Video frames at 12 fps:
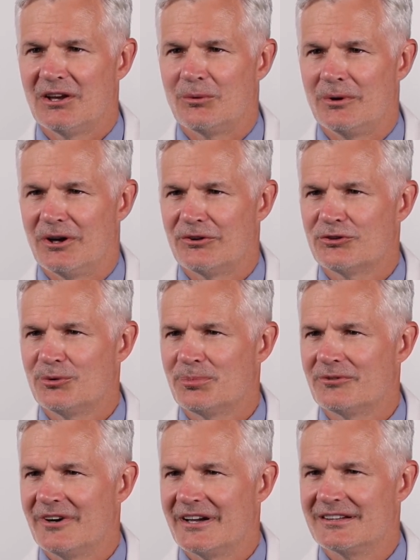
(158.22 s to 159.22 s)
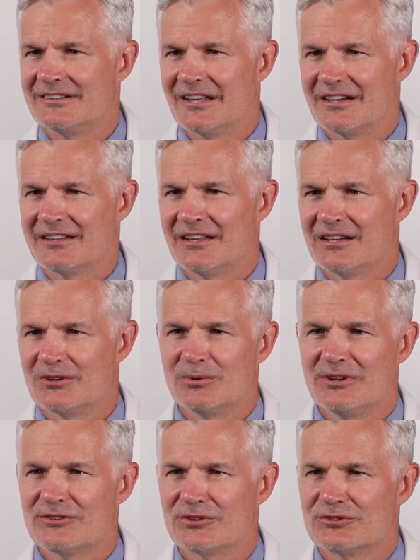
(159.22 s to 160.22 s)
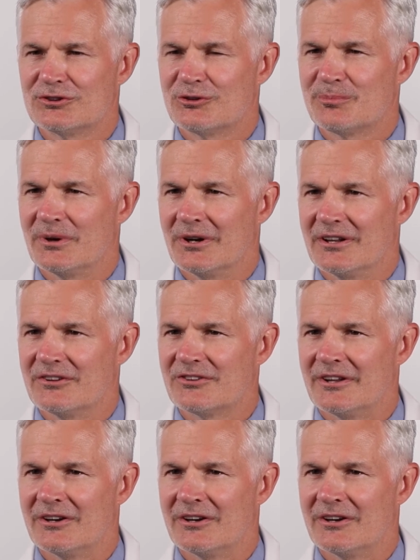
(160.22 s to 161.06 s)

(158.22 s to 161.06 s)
We also provide a dedicated research experience,